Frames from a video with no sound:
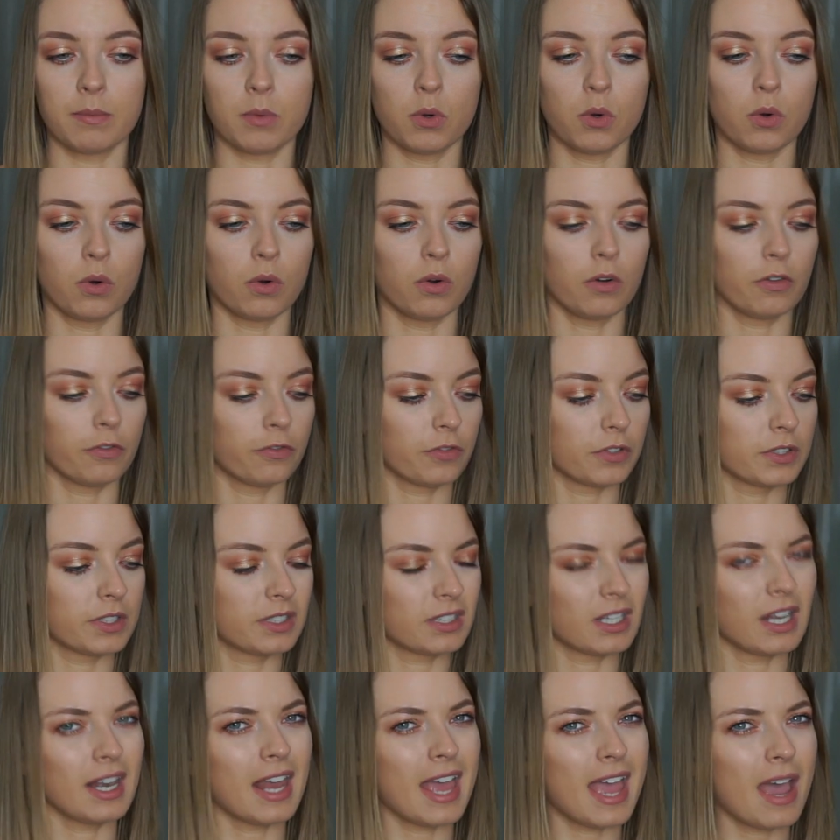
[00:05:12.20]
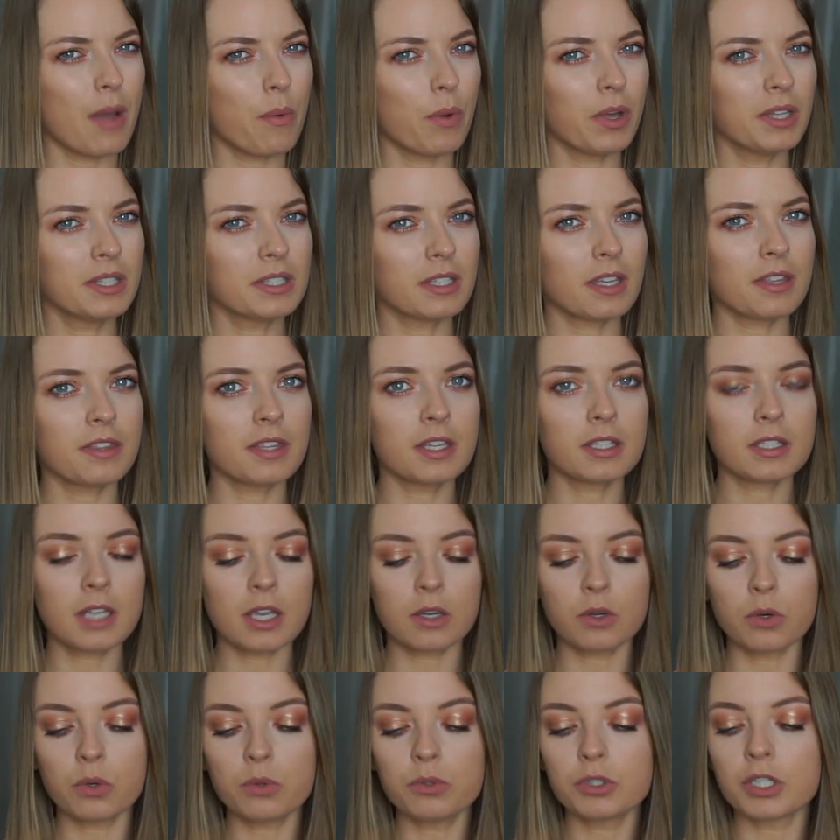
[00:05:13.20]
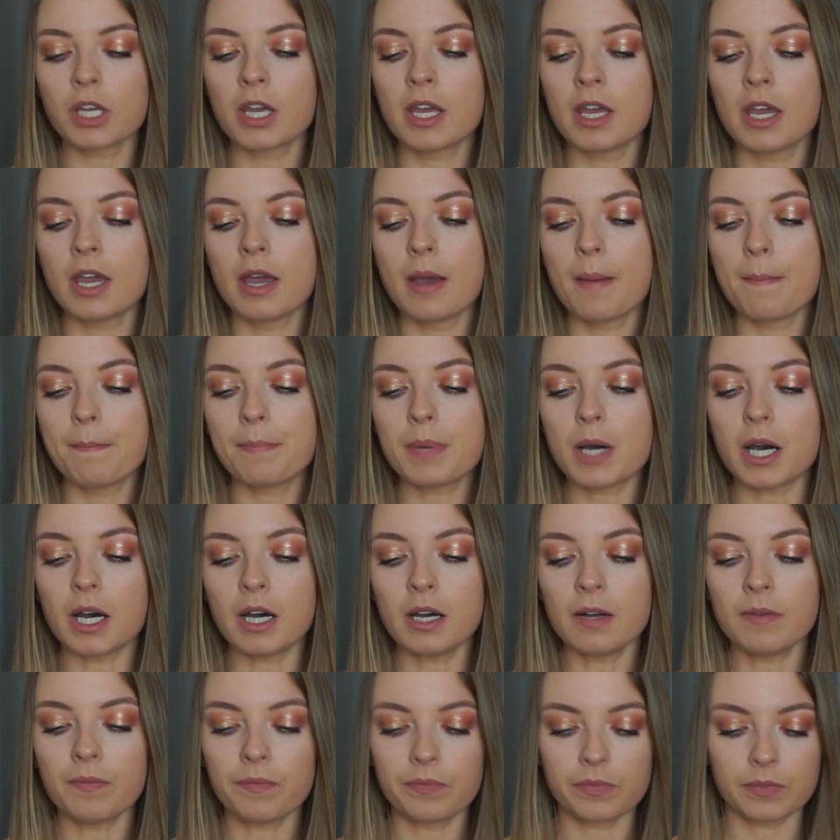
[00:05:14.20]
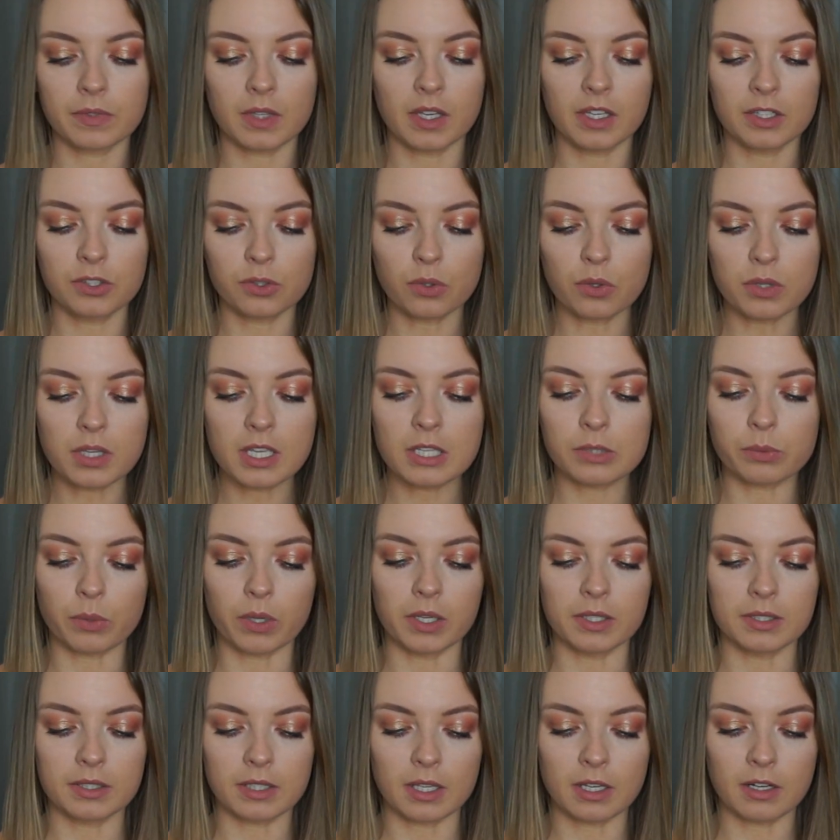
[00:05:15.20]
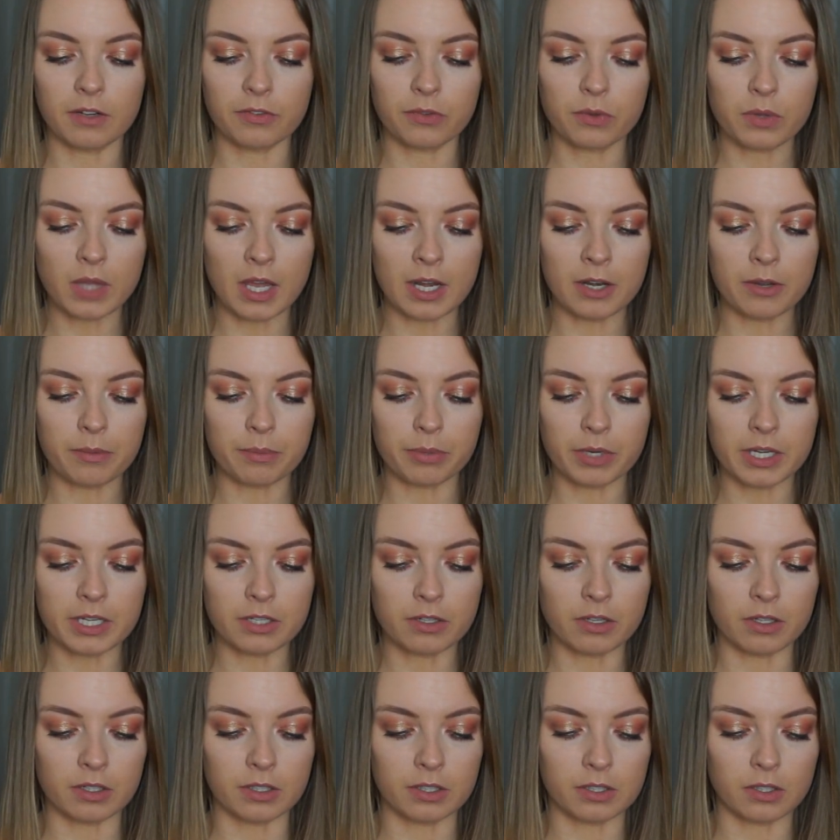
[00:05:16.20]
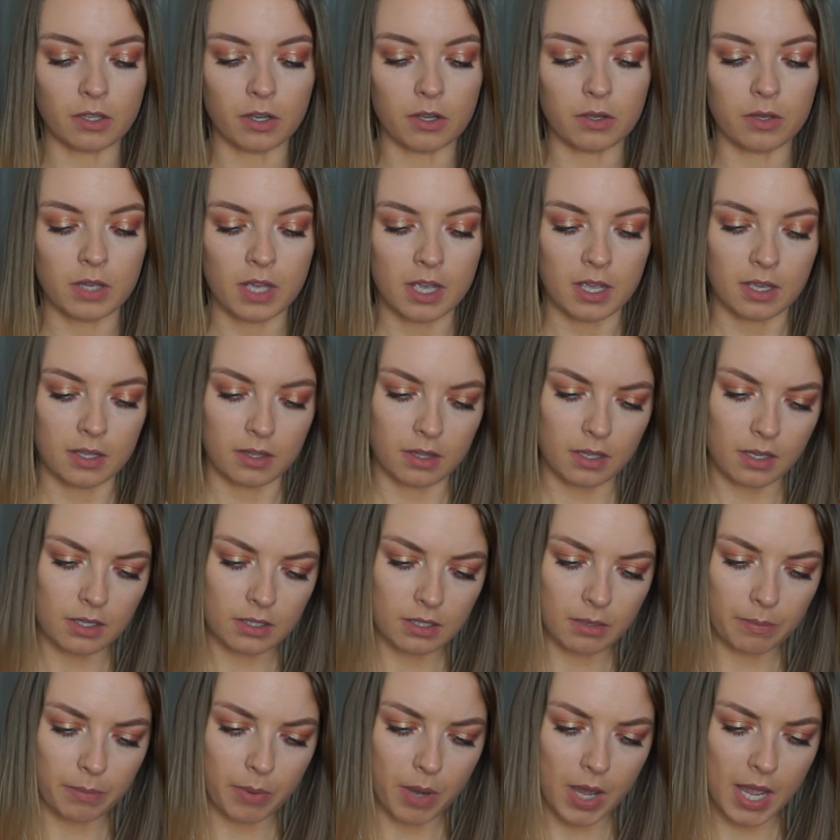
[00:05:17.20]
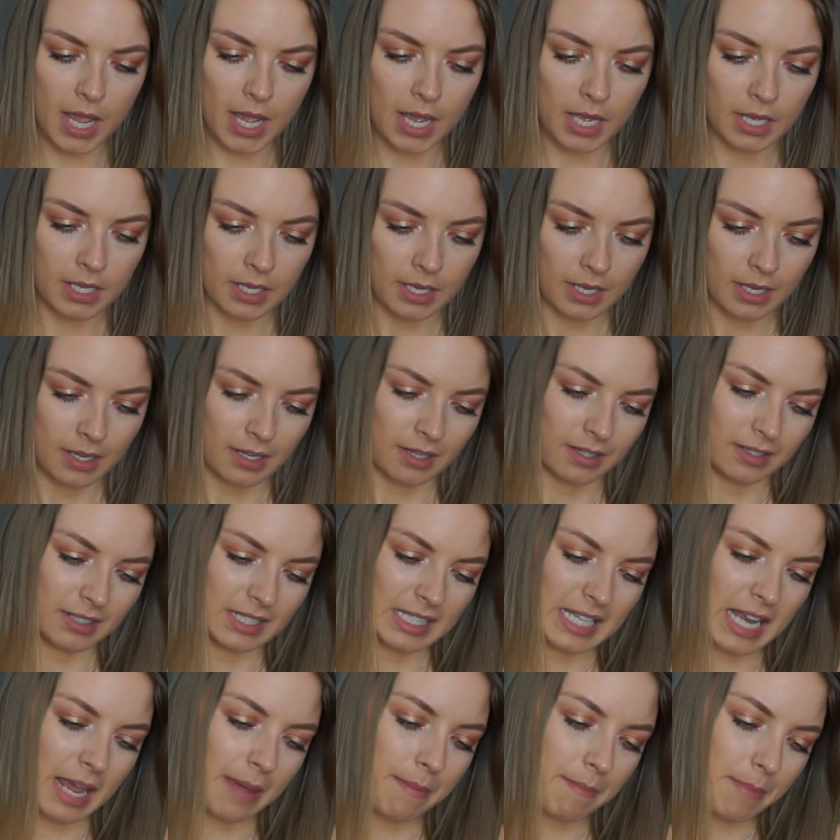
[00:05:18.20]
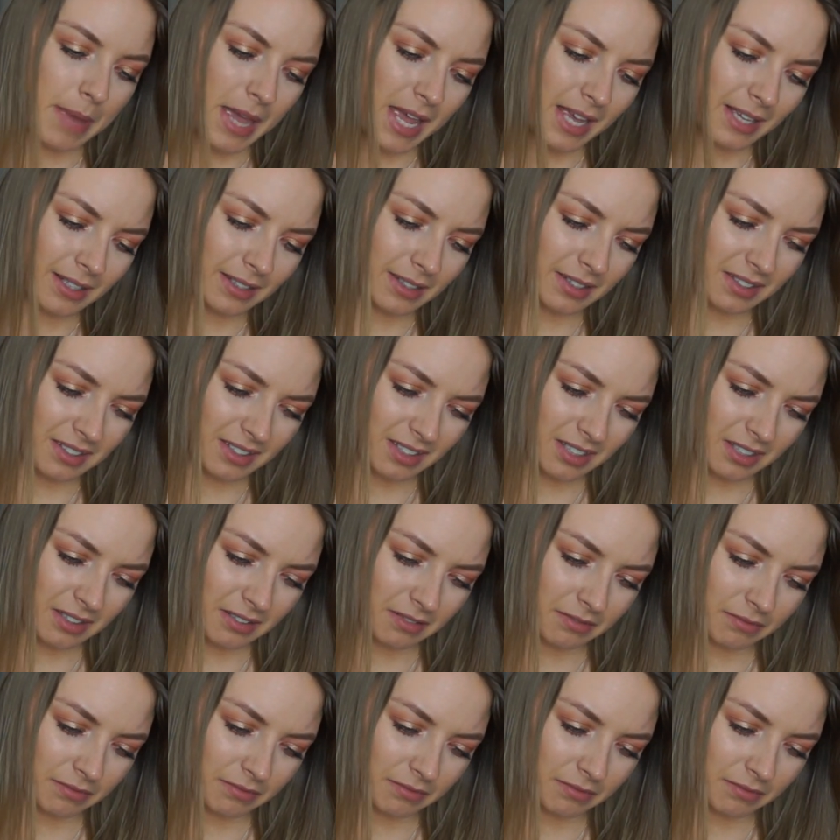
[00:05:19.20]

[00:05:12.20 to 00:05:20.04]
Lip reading: of Solaire ones, I think they're called. But I saw these ones and I thought they looked pretty good. So these are by Tempest.